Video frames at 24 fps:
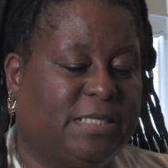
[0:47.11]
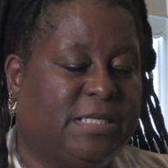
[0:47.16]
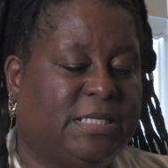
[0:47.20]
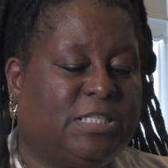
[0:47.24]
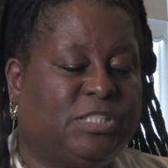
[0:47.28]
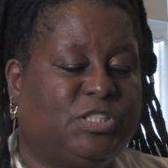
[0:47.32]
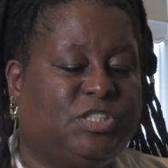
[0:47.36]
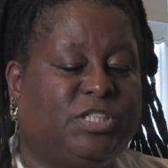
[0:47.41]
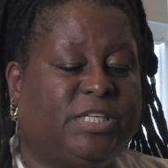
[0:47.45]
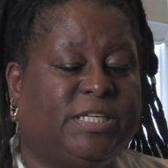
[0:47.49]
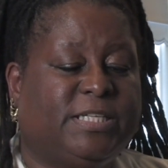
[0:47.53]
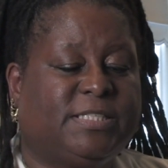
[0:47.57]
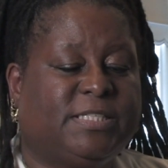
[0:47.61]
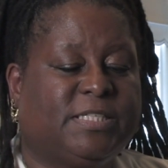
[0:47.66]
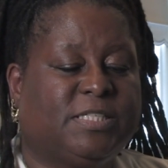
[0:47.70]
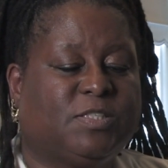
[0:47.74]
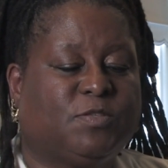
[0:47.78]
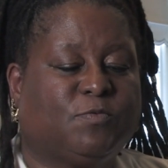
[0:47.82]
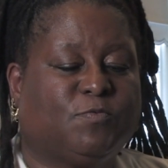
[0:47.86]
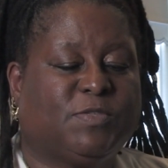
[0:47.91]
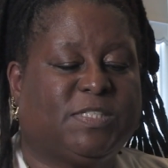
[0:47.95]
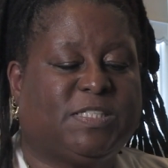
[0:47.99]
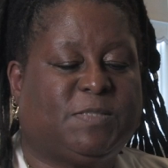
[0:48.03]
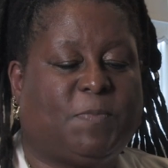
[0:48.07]

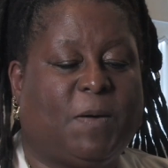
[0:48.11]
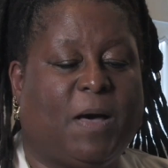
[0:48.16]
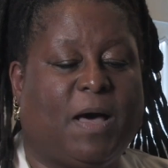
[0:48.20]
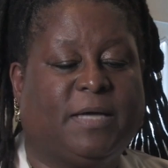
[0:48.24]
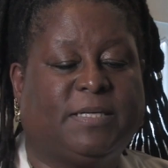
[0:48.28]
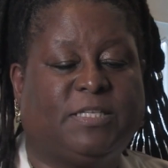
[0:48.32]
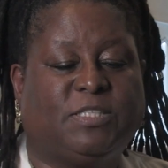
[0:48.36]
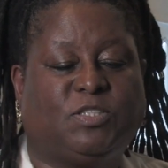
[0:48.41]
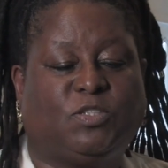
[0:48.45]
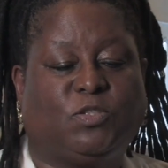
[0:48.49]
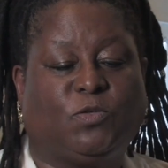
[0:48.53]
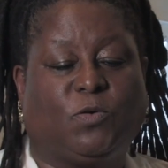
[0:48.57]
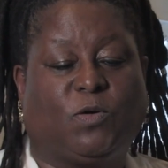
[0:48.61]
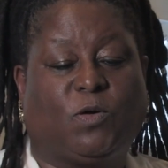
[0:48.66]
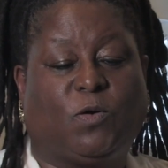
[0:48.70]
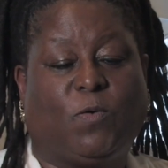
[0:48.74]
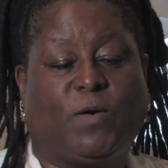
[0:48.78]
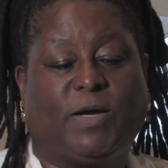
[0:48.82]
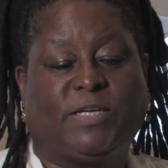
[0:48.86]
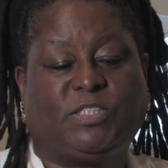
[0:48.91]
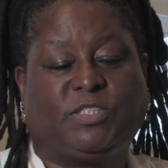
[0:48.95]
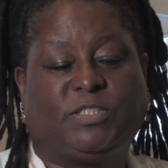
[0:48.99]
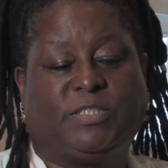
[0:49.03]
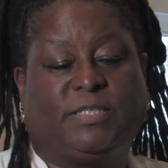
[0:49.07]
Jesus responded to a
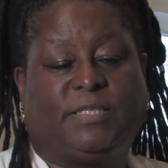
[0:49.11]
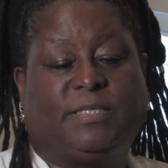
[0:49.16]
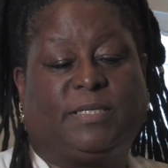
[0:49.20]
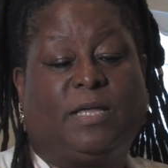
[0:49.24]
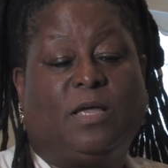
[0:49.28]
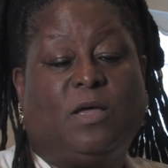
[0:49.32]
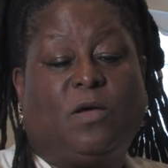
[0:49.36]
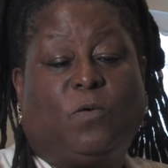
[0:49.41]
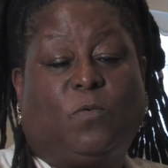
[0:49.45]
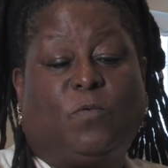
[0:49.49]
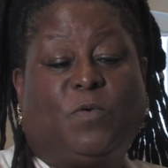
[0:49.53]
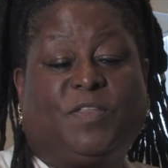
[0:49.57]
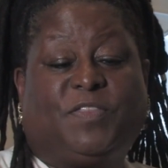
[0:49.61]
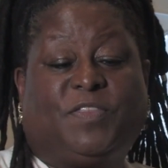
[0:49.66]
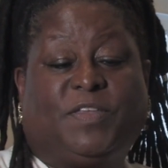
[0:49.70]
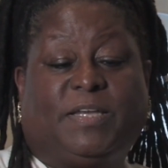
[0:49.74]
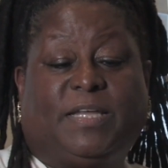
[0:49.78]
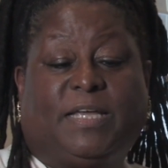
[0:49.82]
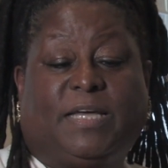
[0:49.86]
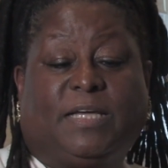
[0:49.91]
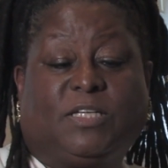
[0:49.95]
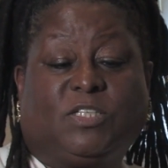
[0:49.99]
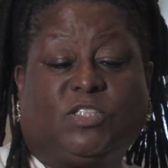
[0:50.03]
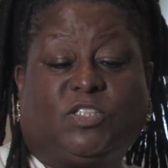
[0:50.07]
question with an
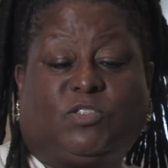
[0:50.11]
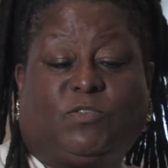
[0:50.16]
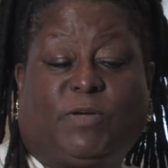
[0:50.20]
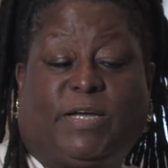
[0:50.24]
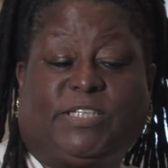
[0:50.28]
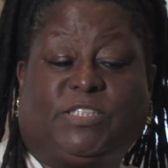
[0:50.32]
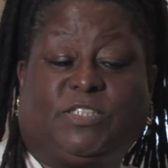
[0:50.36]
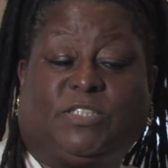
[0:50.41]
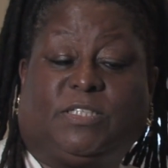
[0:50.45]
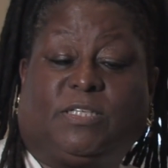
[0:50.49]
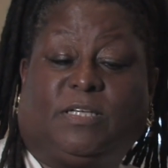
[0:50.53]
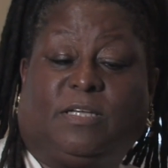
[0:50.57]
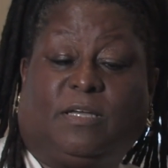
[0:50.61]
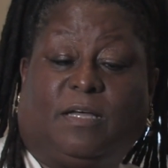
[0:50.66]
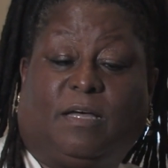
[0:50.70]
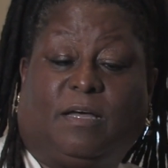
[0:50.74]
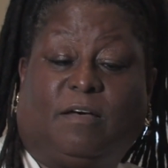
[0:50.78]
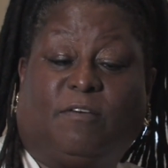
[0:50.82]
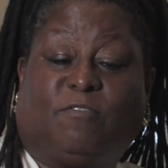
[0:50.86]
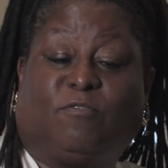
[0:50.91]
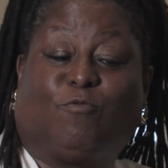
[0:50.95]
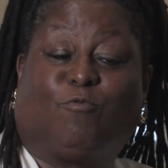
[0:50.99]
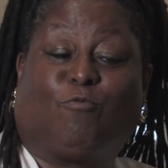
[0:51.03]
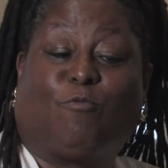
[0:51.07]
illustration
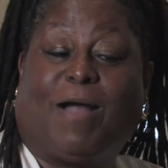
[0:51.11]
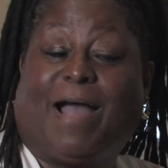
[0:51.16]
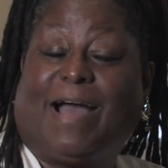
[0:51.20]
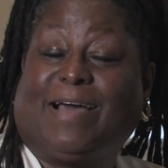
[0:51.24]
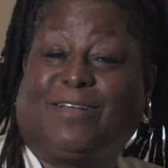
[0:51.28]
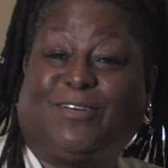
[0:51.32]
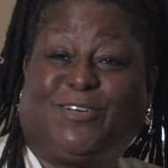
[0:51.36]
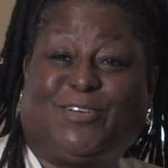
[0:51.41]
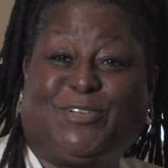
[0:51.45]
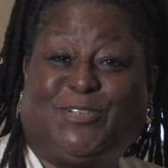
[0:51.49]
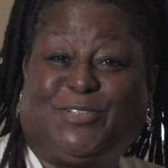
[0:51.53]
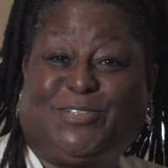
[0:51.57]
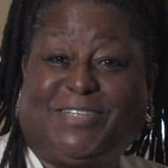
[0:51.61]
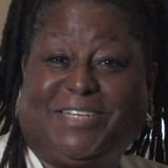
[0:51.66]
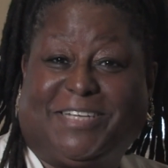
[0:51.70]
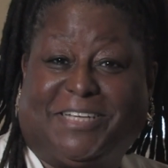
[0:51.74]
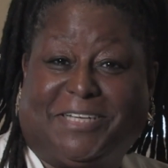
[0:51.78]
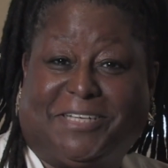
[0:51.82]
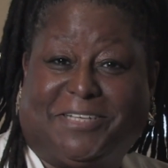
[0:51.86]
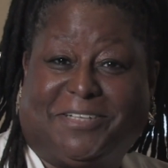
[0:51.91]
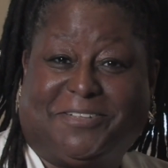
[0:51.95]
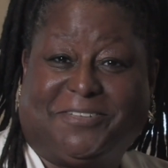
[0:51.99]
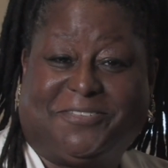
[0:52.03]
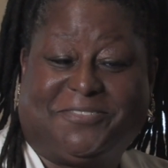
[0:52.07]
of radical
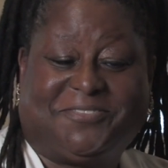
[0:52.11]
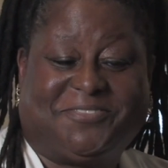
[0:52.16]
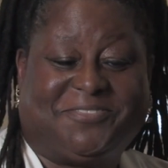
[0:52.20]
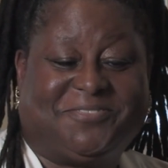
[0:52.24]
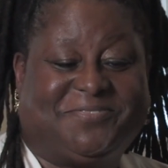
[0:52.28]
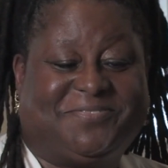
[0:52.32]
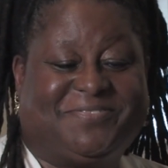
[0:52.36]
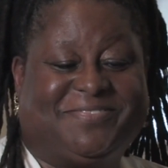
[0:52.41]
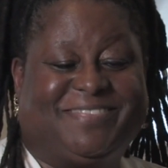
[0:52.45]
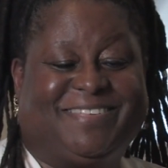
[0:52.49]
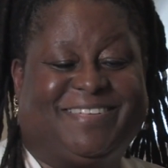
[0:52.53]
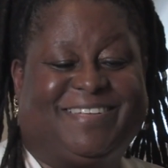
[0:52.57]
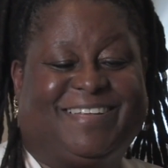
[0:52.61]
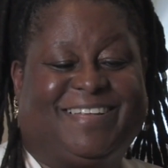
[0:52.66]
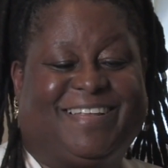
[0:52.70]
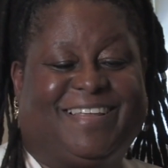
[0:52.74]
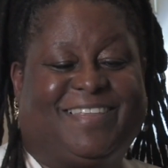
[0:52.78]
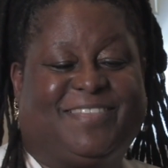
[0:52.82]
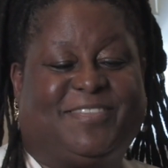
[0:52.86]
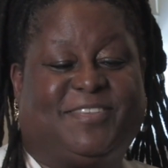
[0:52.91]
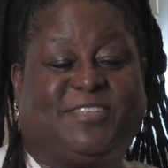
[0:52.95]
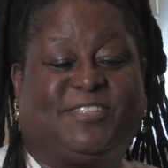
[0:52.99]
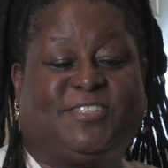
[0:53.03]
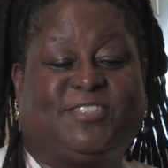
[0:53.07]
love.
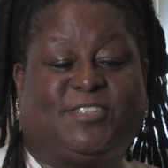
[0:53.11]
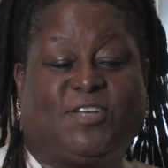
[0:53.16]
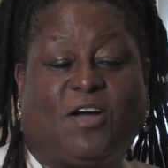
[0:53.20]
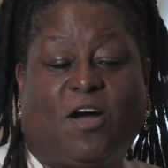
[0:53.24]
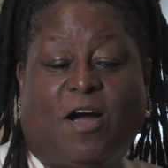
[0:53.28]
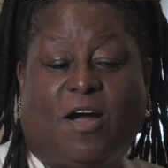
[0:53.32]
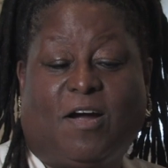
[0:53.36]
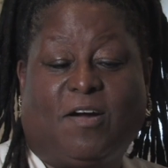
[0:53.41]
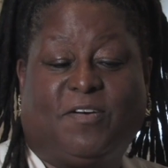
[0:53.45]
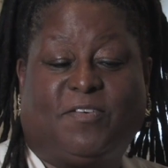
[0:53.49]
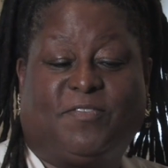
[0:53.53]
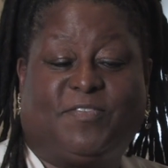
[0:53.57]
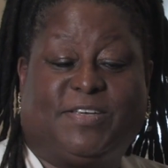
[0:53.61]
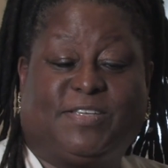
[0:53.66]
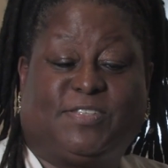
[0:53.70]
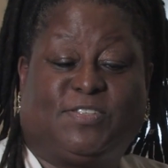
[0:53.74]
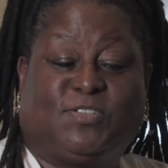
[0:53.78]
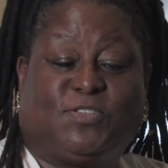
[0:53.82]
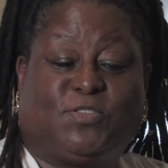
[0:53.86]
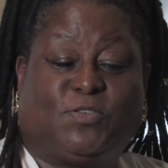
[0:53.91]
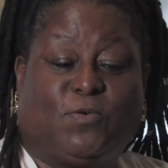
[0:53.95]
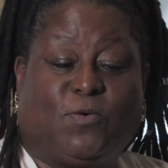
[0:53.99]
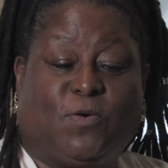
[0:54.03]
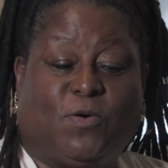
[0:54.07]
The star of his
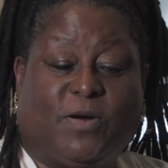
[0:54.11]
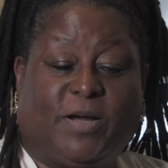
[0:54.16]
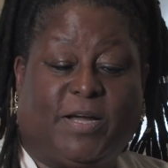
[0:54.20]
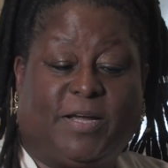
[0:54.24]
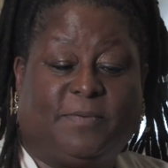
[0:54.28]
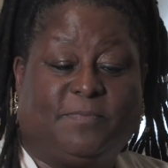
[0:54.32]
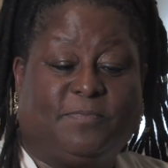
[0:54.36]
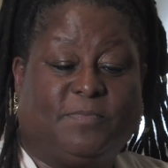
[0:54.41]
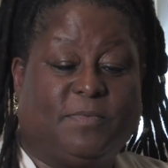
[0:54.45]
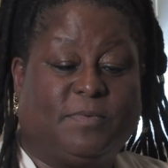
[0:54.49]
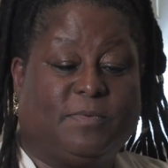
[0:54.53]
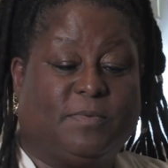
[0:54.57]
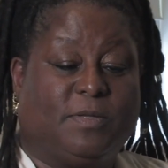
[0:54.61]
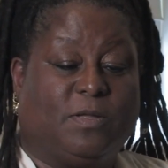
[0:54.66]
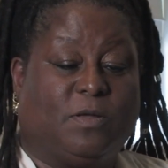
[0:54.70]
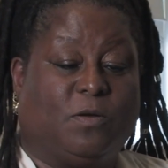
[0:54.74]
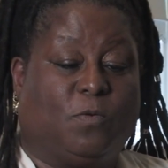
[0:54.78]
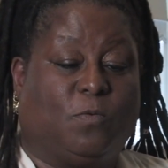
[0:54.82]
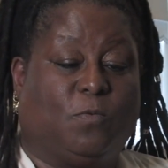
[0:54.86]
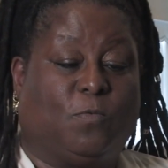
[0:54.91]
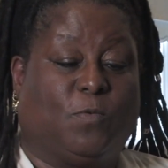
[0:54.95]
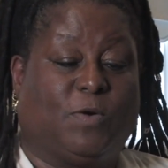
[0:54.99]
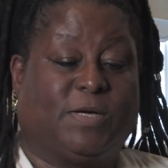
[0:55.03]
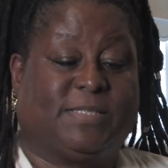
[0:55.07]
story
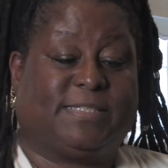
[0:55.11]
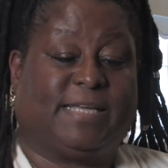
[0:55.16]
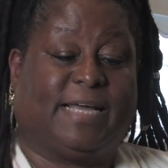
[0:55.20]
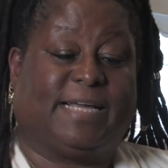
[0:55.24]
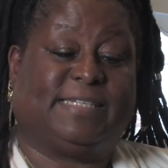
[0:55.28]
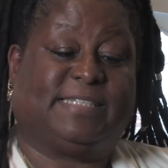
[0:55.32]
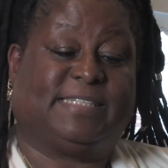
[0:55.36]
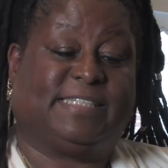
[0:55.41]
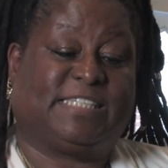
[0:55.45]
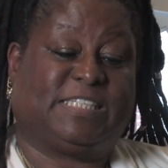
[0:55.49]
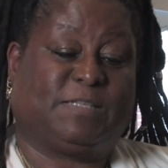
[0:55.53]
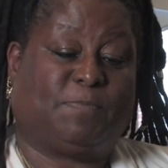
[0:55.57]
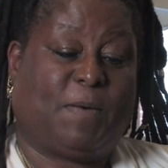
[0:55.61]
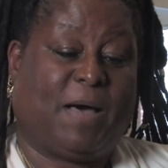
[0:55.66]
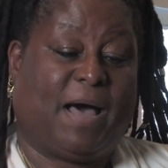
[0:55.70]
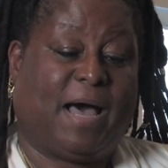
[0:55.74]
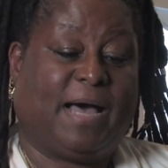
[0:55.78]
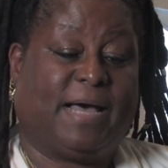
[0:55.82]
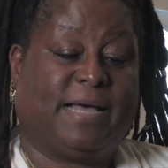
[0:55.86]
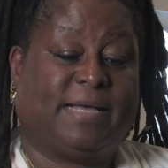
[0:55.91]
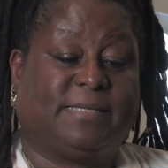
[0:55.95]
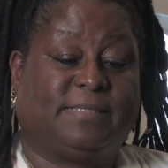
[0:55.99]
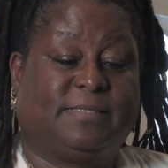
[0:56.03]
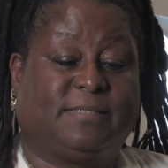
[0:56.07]
was a
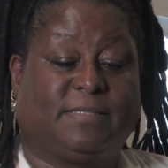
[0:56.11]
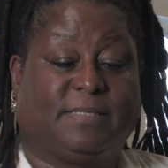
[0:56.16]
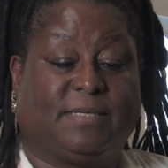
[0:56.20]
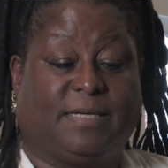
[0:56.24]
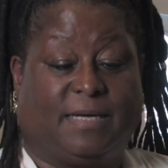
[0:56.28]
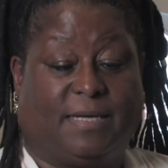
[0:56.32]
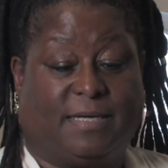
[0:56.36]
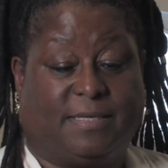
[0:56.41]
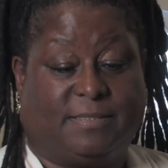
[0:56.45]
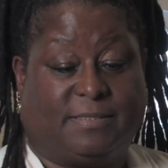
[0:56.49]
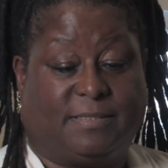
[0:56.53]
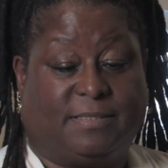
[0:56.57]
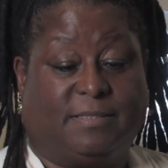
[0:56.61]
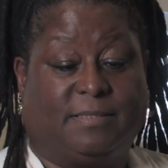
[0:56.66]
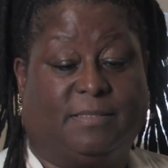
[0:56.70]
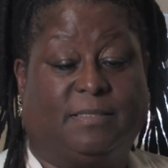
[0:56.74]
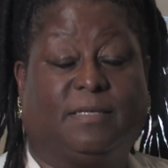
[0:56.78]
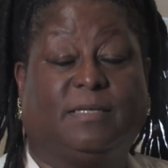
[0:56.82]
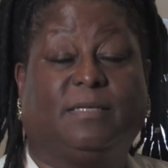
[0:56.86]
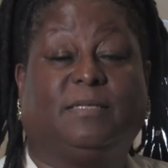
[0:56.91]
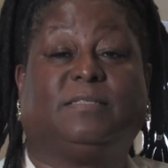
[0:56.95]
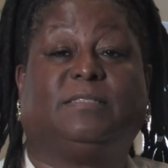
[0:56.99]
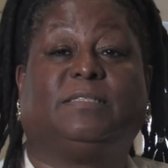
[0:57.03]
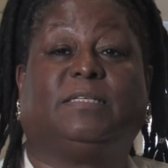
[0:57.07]
despised cousin
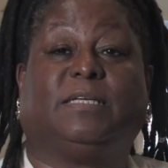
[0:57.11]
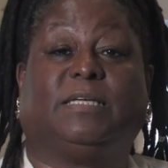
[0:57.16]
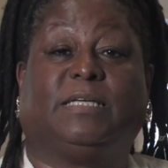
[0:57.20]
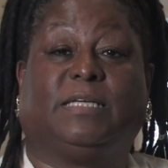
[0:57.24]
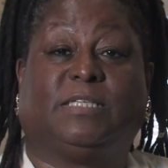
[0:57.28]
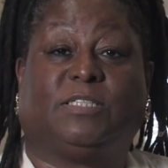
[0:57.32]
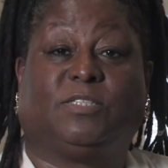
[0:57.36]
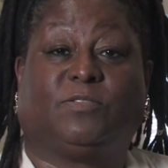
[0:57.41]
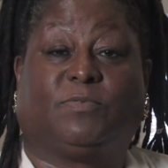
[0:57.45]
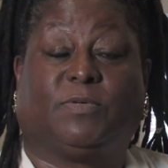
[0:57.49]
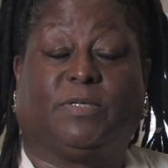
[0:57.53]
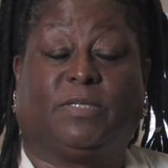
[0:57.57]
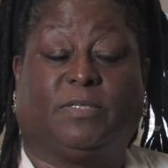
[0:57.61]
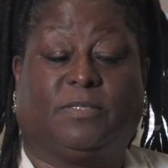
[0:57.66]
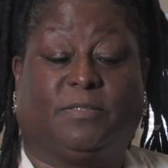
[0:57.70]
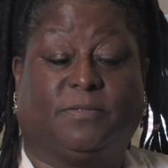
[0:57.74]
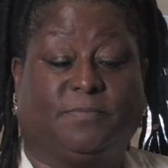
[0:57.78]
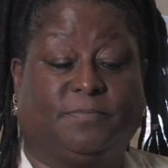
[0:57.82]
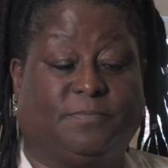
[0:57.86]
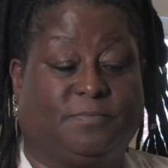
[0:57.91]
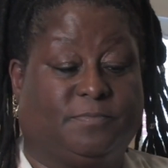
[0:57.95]
to Israel,